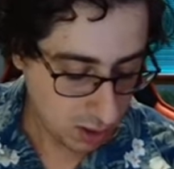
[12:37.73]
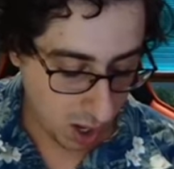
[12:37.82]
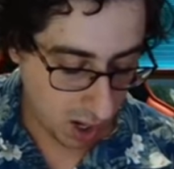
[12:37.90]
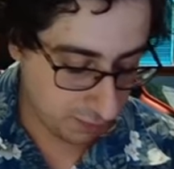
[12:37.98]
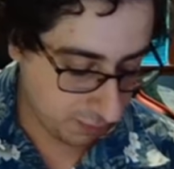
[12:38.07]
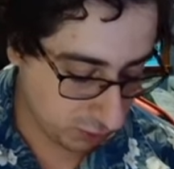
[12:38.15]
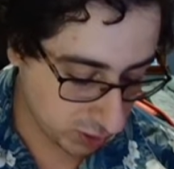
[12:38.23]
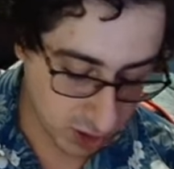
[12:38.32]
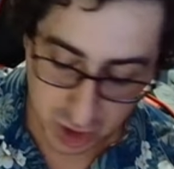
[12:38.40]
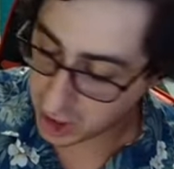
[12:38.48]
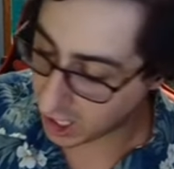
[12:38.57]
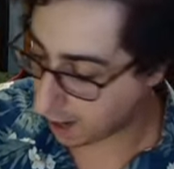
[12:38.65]
Not
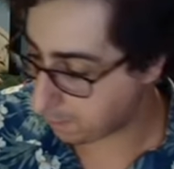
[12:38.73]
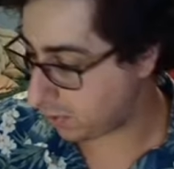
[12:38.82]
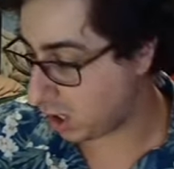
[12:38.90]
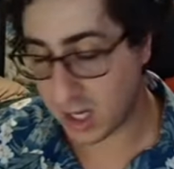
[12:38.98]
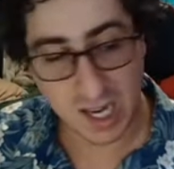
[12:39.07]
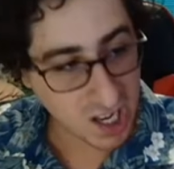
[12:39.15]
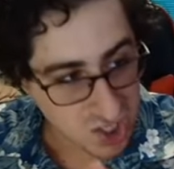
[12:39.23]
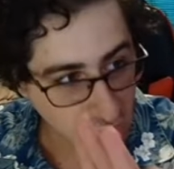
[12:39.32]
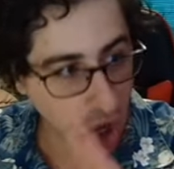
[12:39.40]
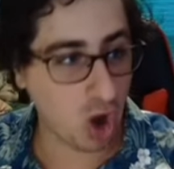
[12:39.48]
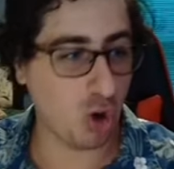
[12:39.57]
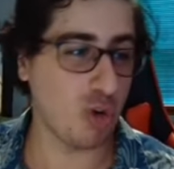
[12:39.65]
fully champ, but
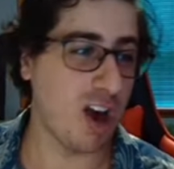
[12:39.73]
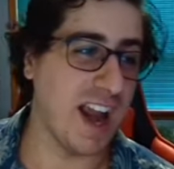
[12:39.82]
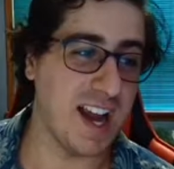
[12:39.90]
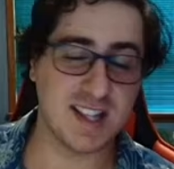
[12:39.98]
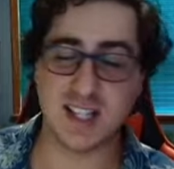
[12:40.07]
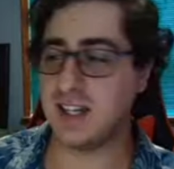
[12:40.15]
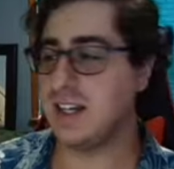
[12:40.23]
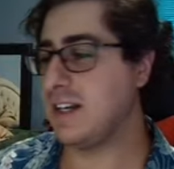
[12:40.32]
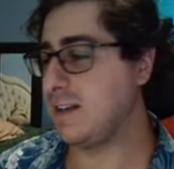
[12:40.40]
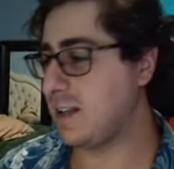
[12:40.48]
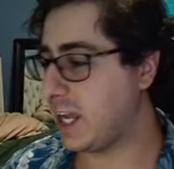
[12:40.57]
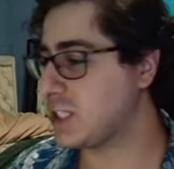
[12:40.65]
that's alright.
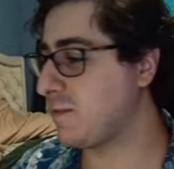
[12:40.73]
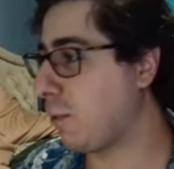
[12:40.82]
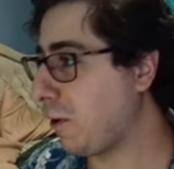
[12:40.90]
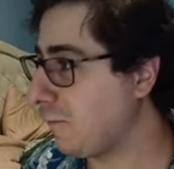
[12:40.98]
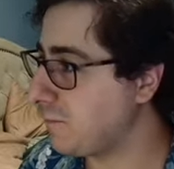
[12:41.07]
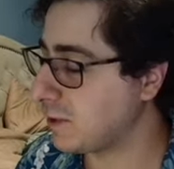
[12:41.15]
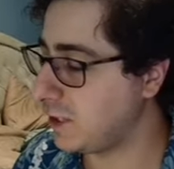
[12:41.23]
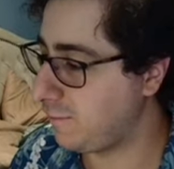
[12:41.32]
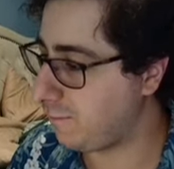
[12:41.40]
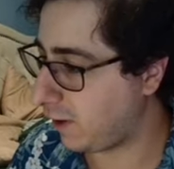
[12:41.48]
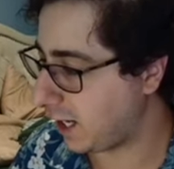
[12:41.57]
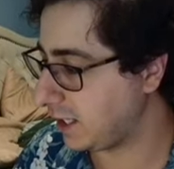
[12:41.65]
That's
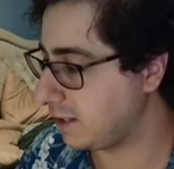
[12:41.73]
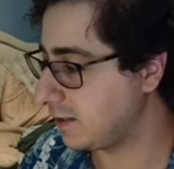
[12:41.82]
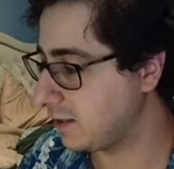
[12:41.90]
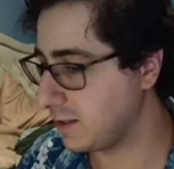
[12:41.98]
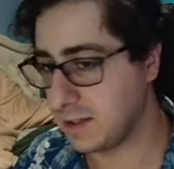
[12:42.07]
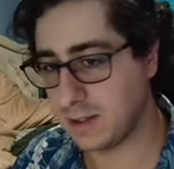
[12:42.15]
perfectly fine.